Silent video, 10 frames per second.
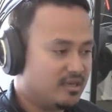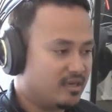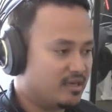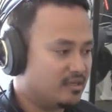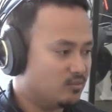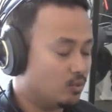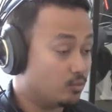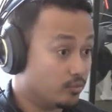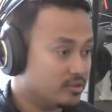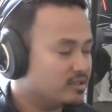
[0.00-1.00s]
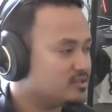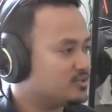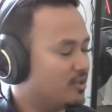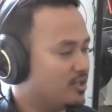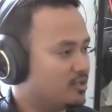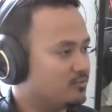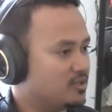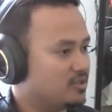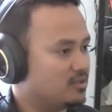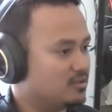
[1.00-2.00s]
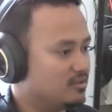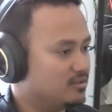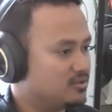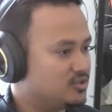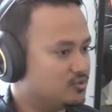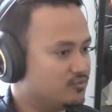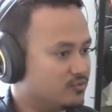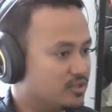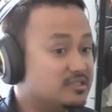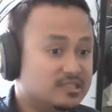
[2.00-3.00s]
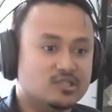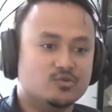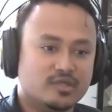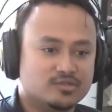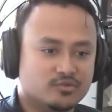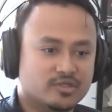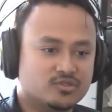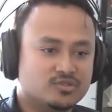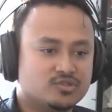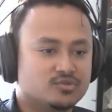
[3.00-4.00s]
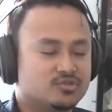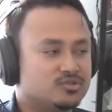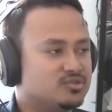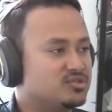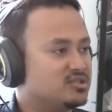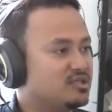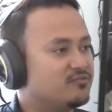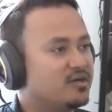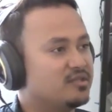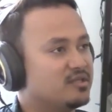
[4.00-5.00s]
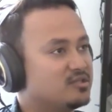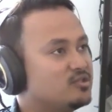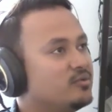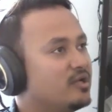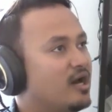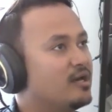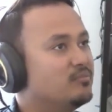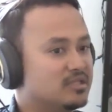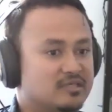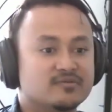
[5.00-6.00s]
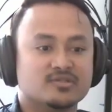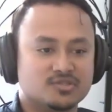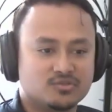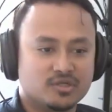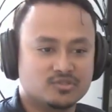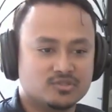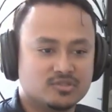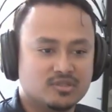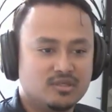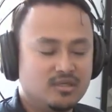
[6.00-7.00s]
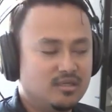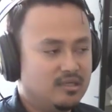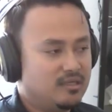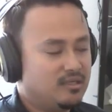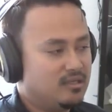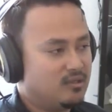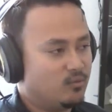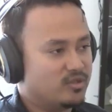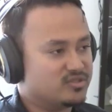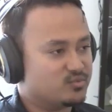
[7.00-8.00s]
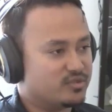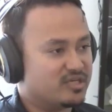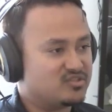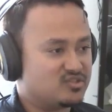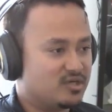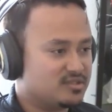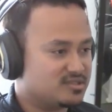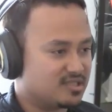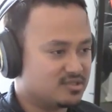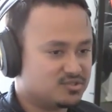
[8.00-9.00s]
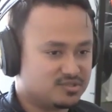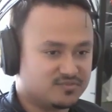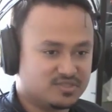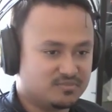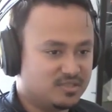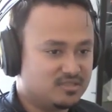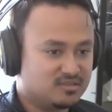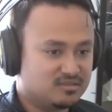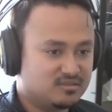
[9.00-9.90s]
and what really inspired me to continue that direction to to solidify that you know what i believe in this direction was when i saw the sketches of Syd Mead